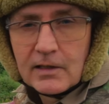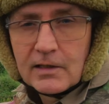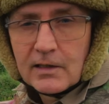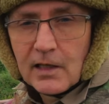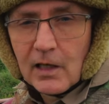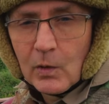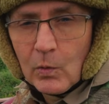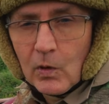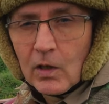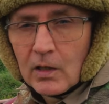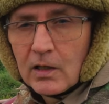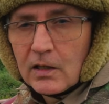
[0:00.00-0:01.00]
So,
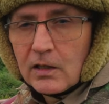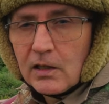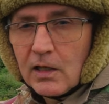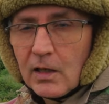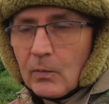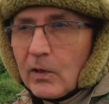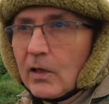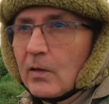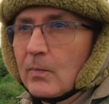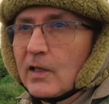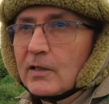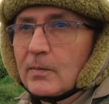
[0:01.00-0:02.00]
yeah, we're
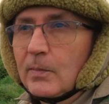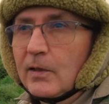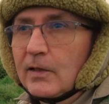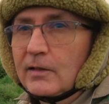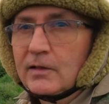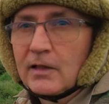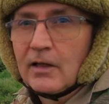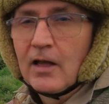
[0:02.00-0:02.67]
going back to base.